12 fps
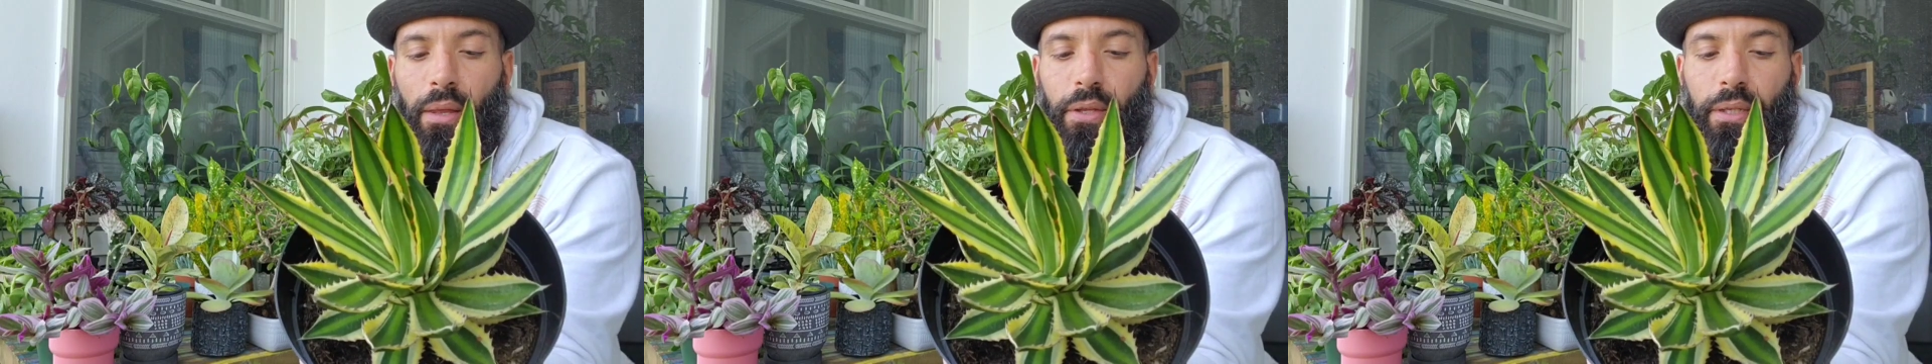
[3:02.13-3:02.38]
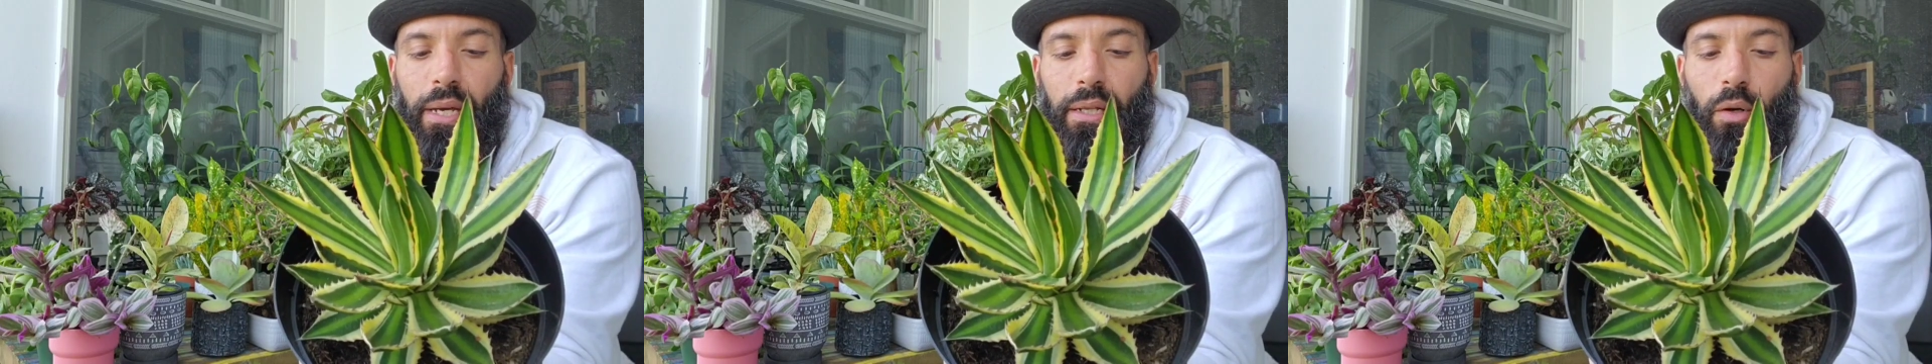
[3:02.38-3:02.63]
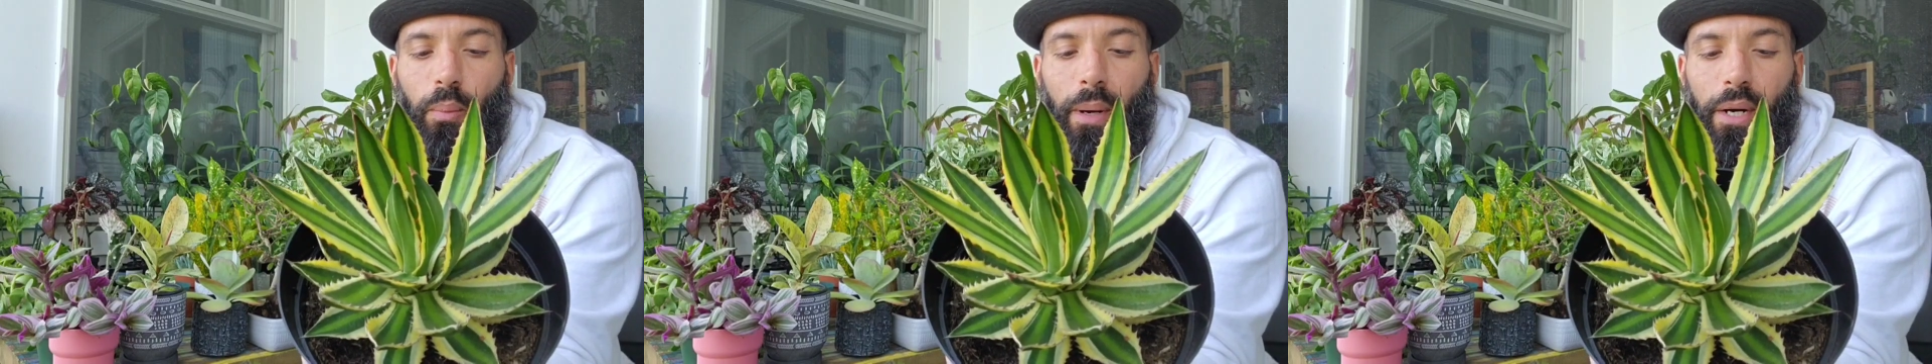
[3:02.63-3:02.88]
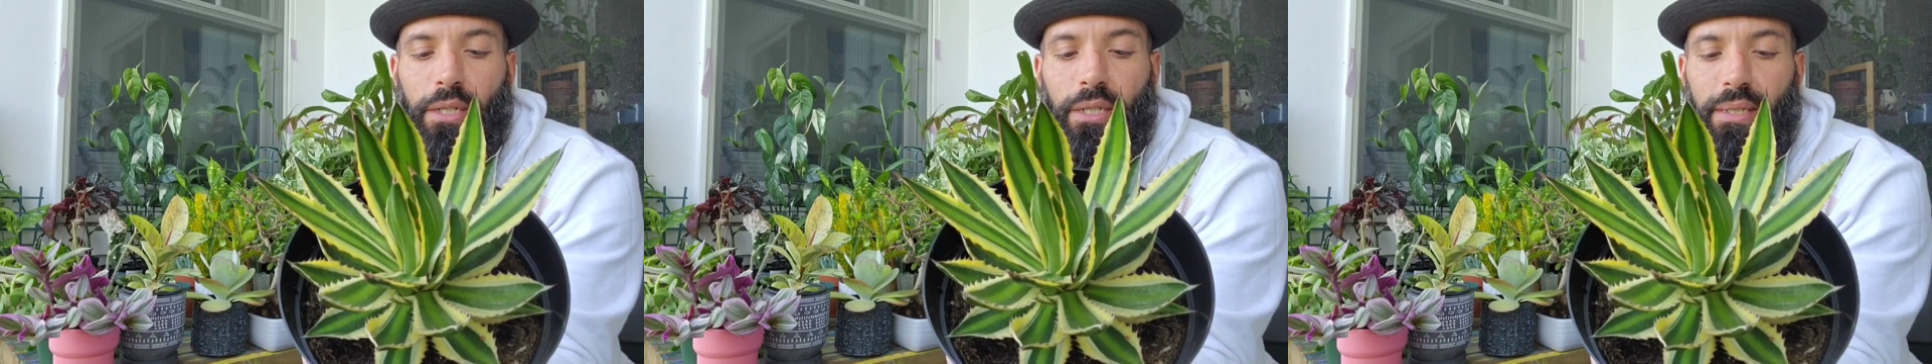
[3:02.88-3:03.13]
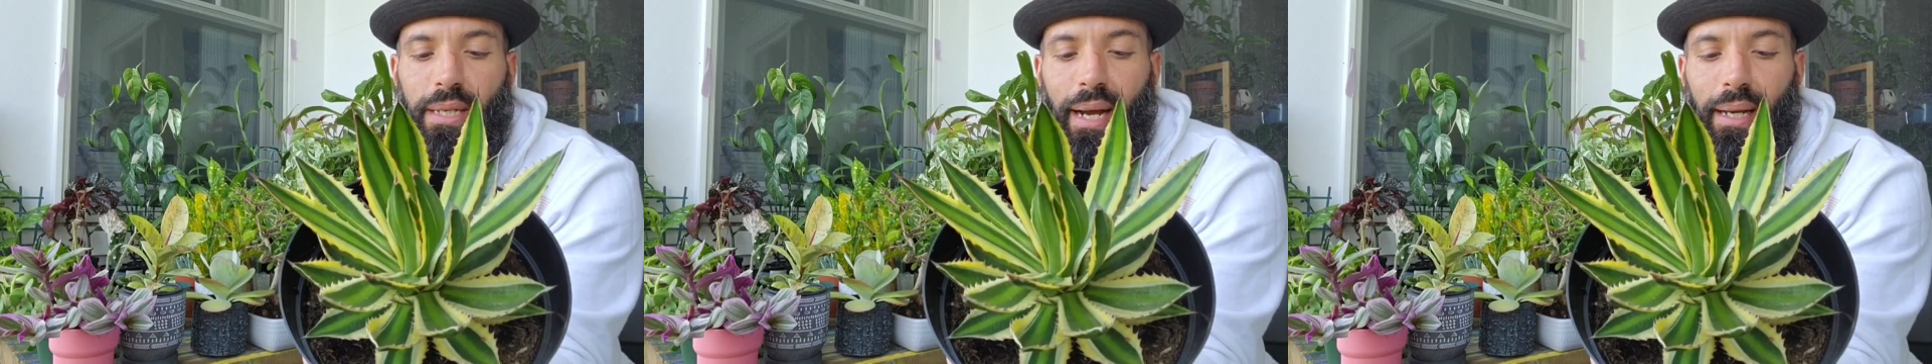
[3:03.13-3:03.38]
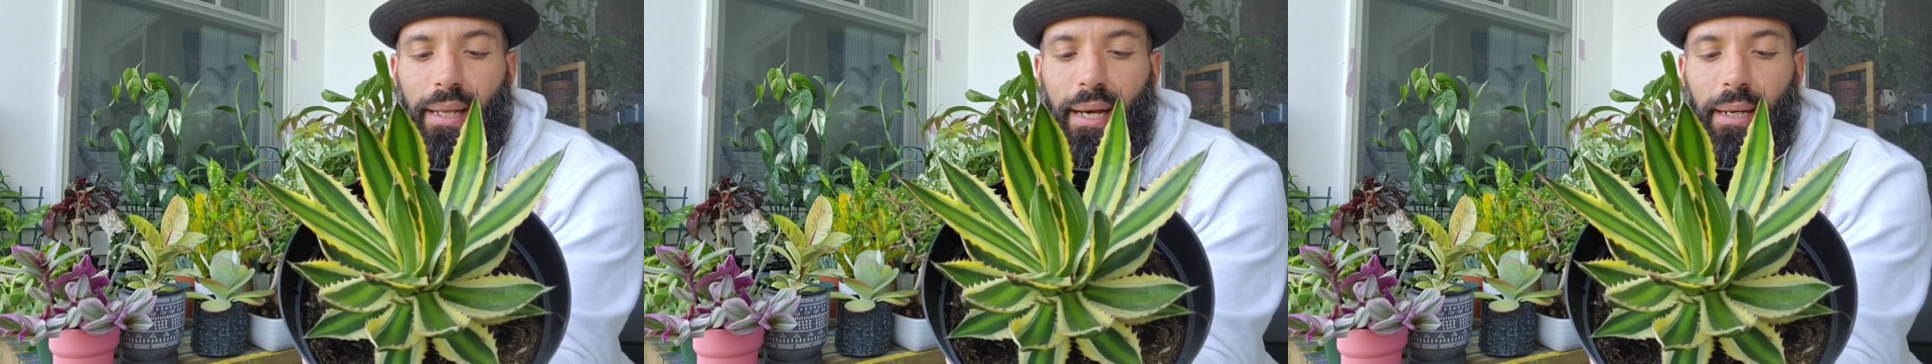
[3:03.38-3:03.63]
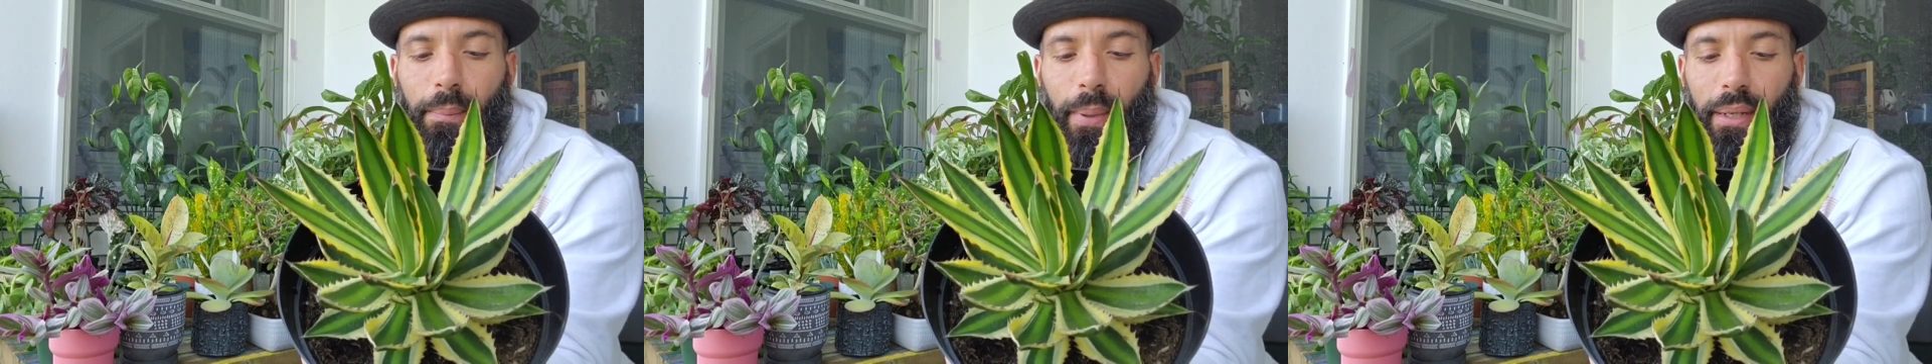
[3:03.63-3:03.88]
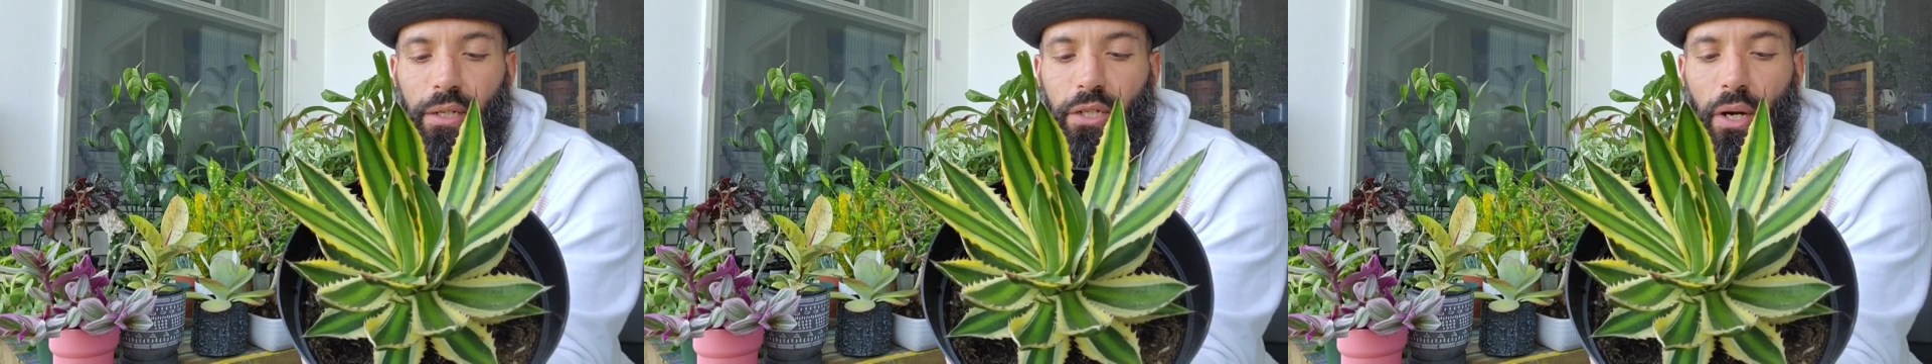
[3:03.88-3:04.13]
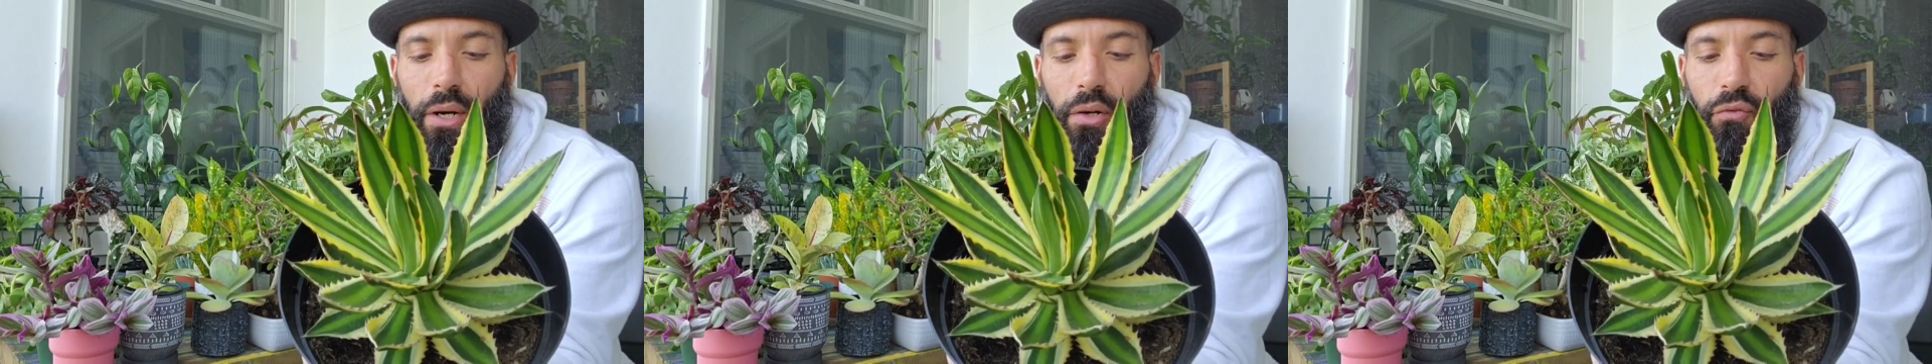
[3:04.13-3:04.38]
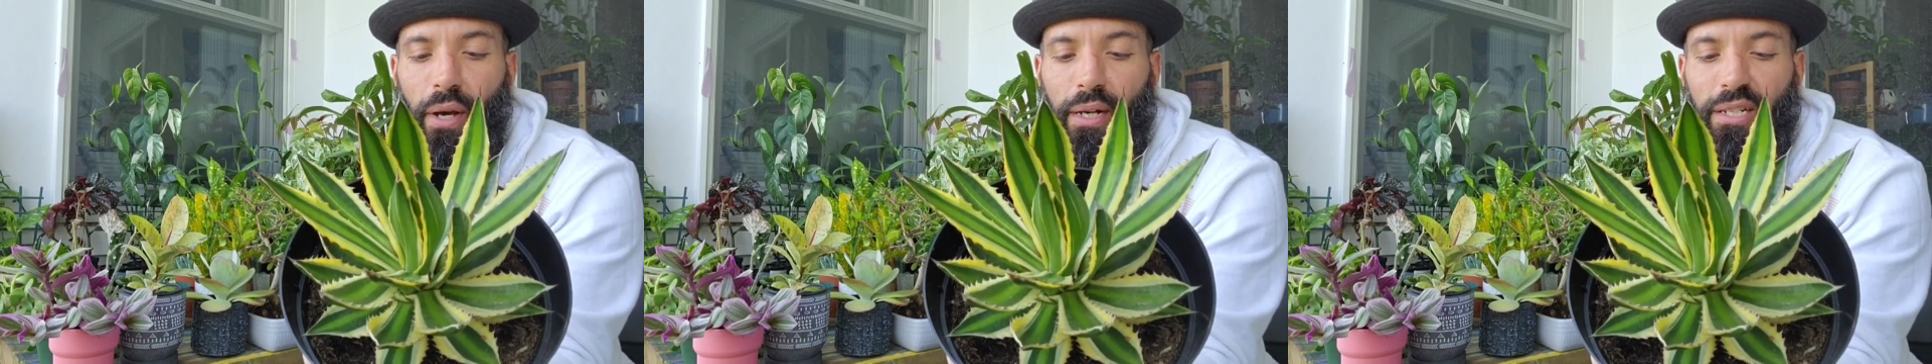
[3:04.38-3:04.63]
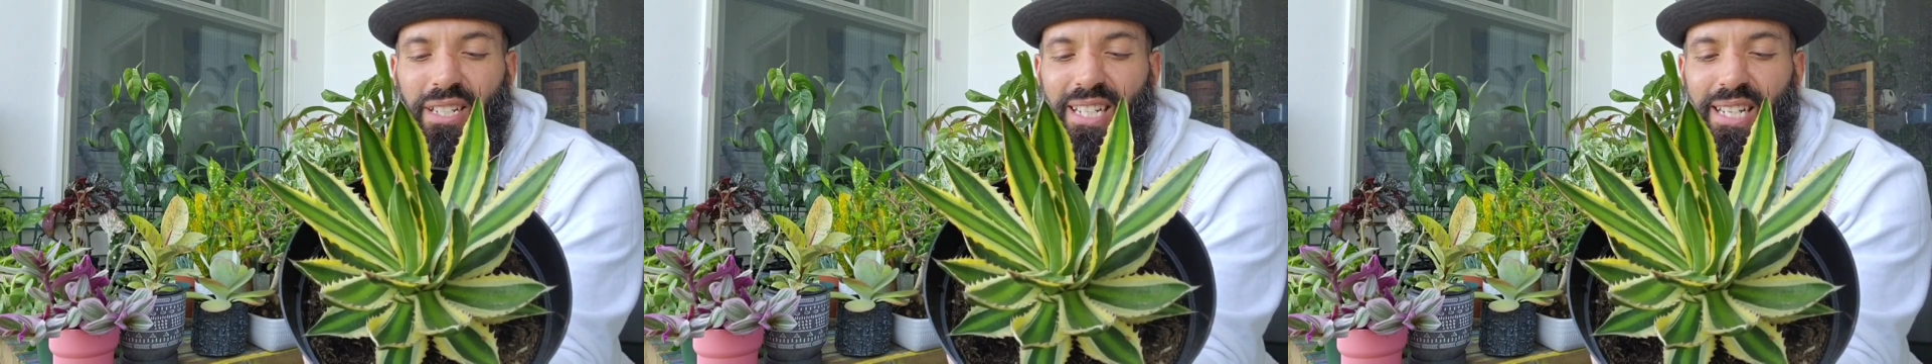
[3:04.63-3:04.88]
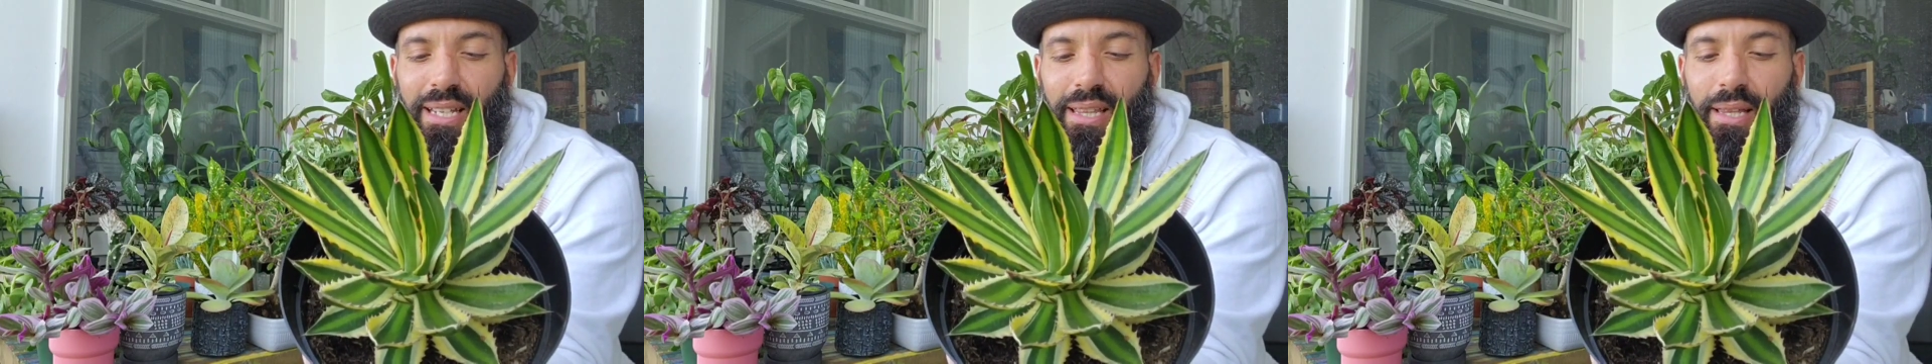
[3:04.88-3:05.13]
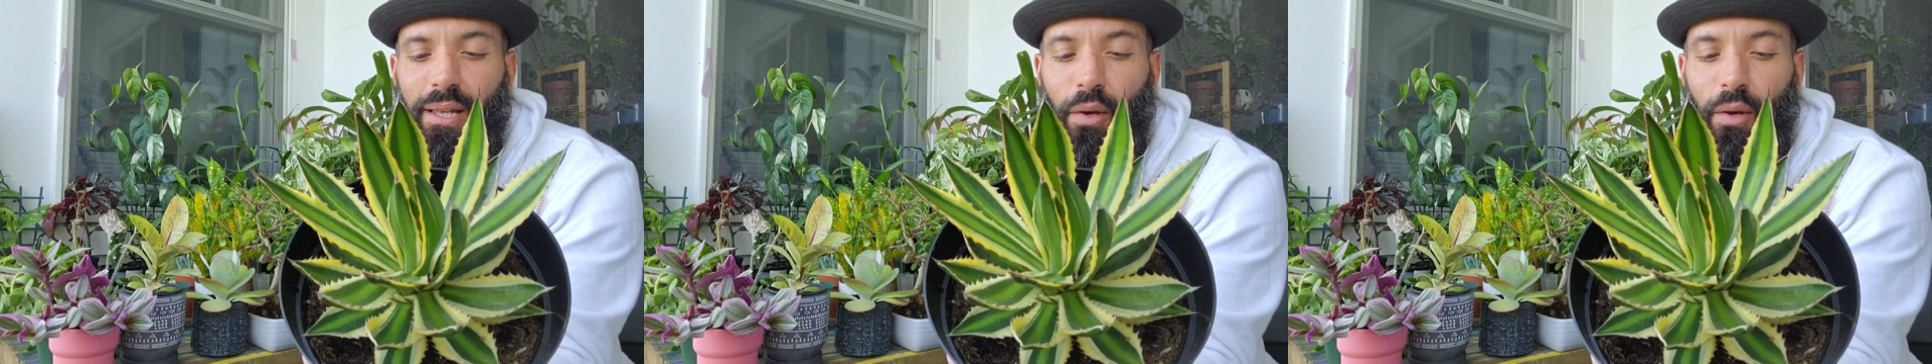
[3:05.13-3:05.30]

The yellow margin is highlighted by dark reddish teeth,